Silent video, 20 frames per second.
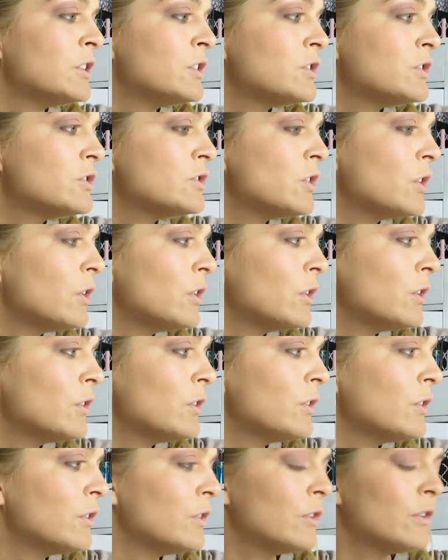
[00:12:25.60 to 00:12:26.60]

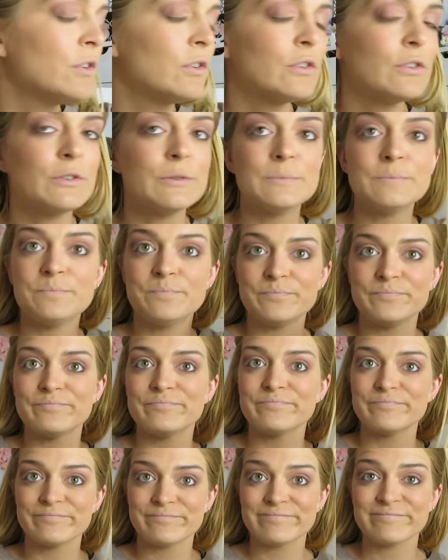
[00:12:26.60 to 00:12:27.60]
So
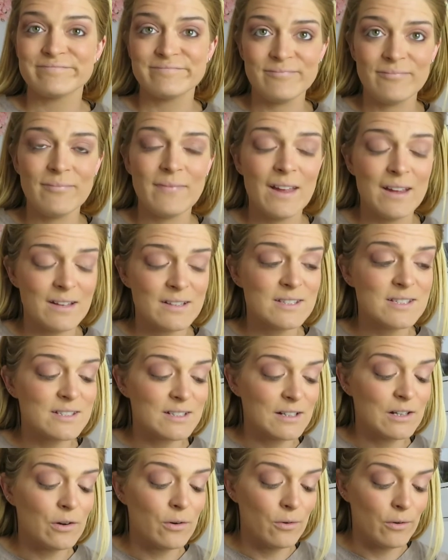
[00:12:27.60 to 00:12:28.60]
it's
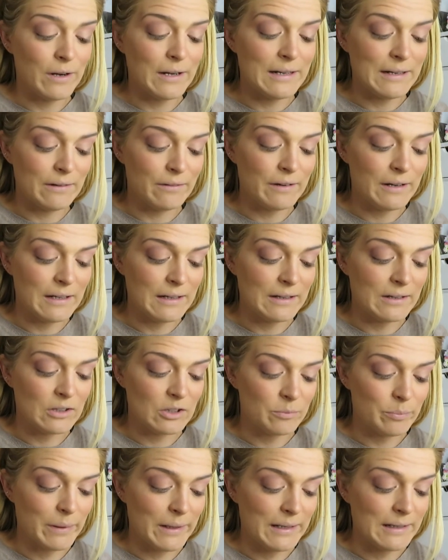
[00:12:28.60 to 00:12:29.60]
still a really, really
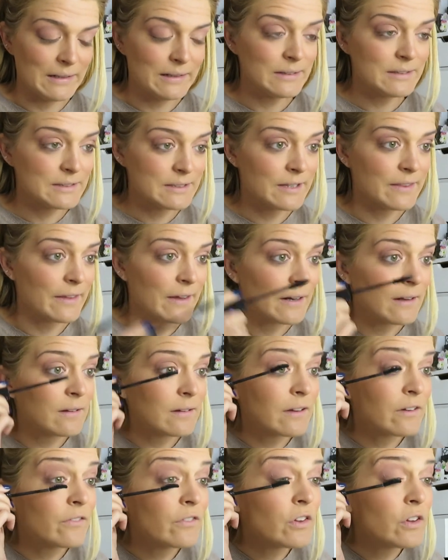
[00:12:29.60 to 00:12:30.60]
good palette that I'll
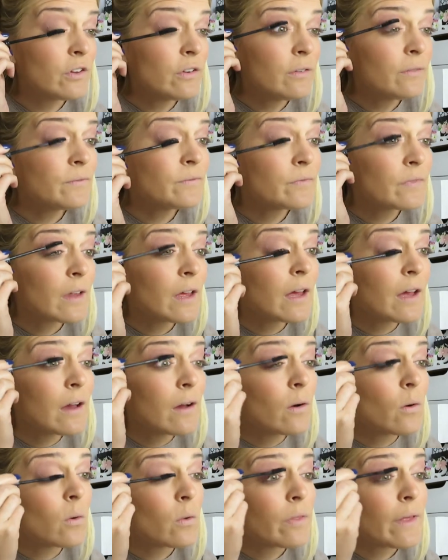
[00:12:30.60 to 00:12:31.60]
give you,
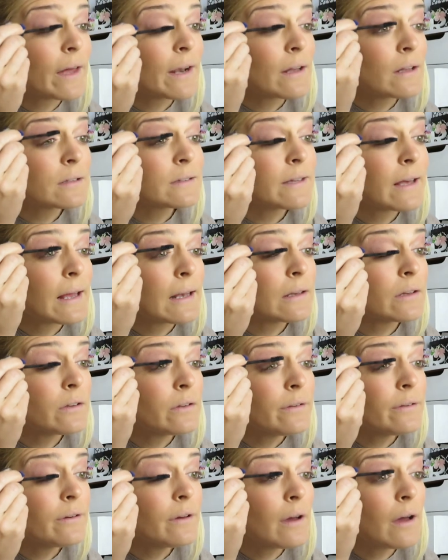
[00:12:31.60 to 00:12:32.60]
or that I'll tell
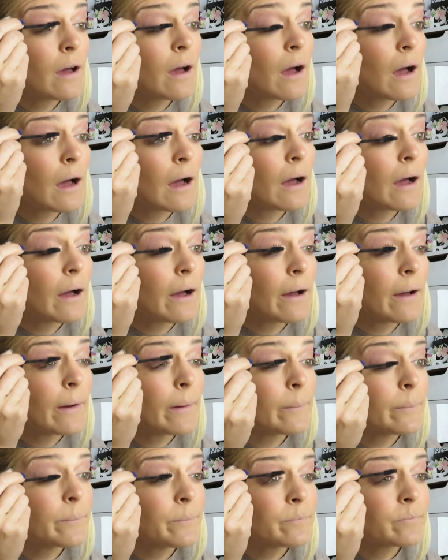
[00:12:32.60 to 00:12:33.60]
you.
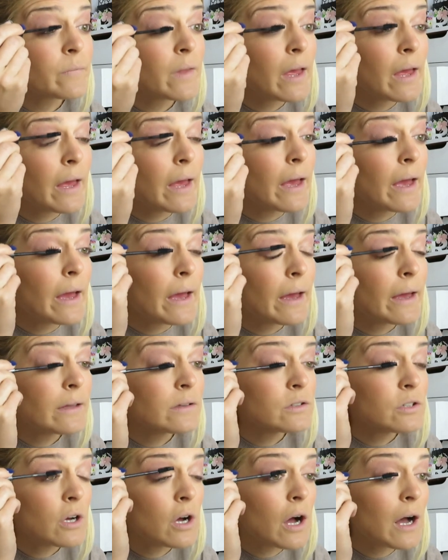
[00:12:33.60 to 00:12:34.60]

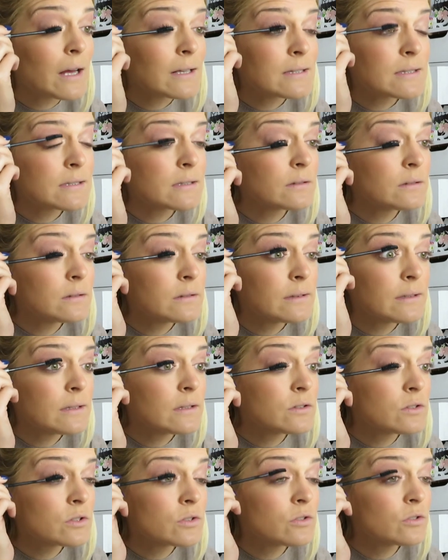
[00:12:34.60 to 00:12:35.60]
And yeah, I still
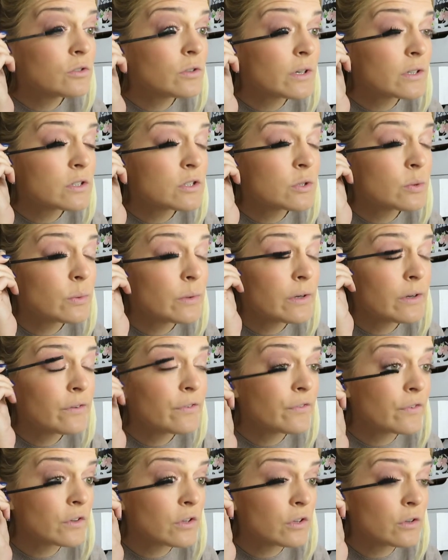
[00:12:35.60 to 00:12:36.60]
need to do a tour
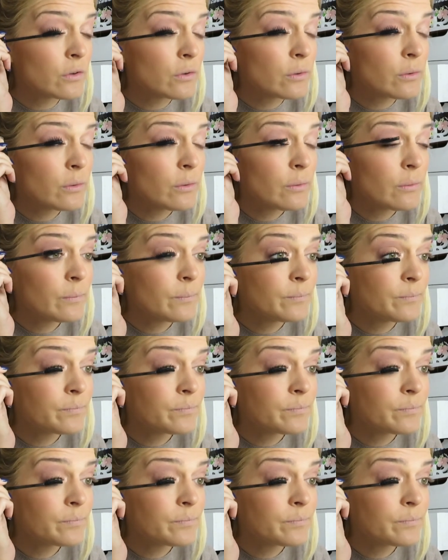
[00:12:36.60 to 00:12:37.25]
for you